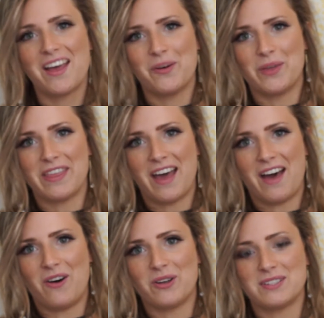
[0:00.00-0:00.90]

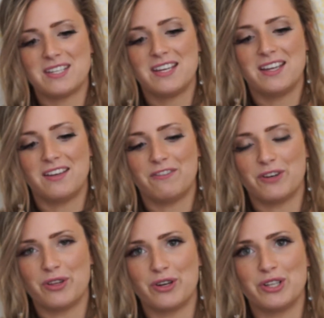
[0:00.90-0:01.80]
without
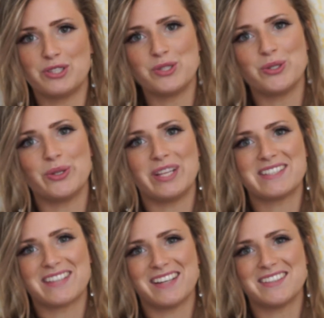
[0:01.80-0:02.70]
further ado,
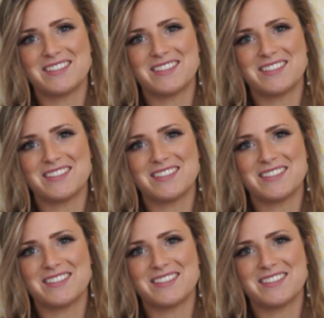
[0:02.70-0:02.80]
let's get